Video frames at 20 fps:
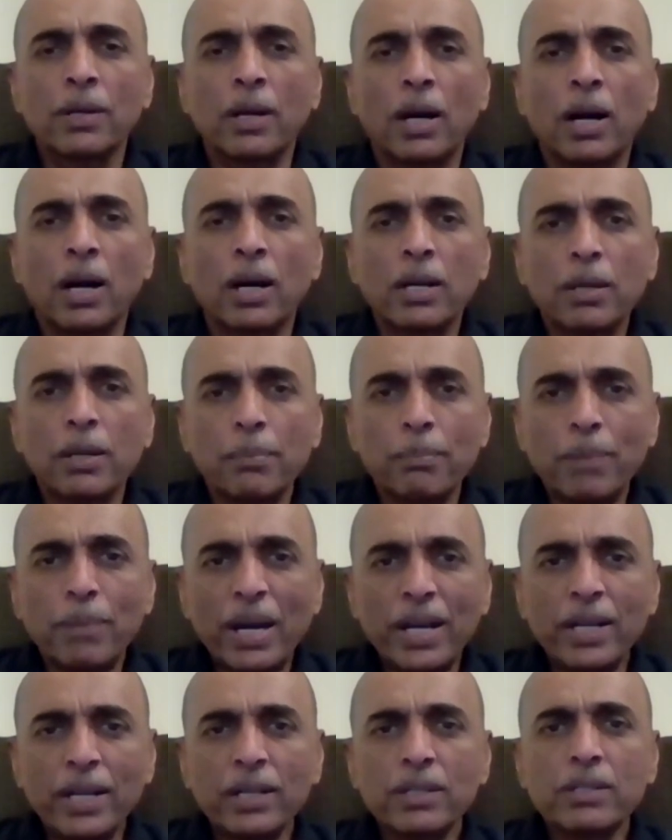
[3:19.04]
our
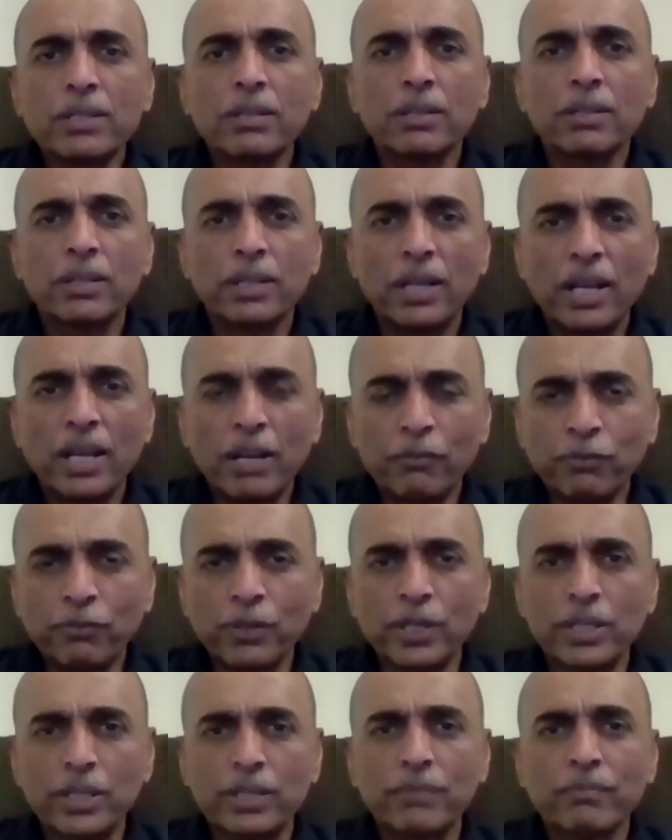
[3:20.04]
combined
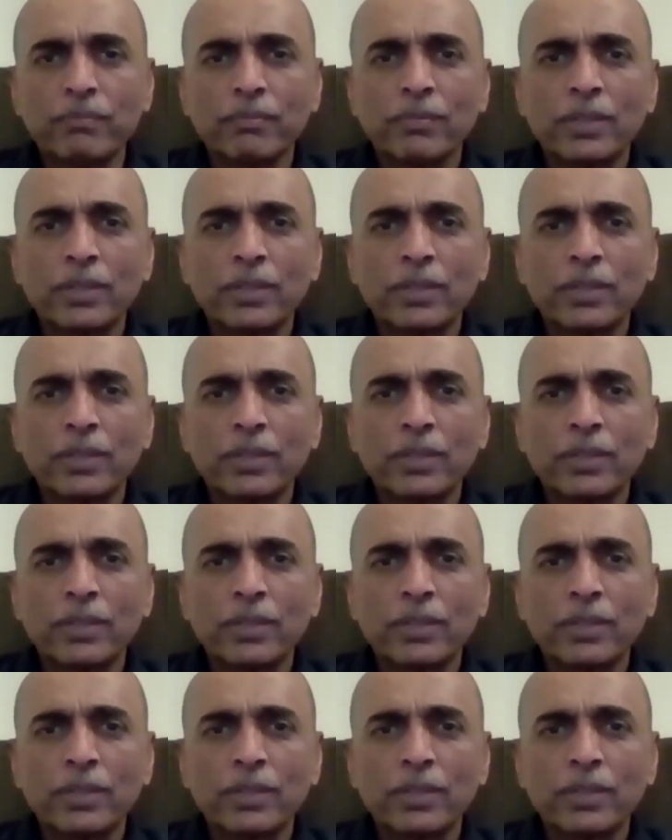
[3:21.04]
effort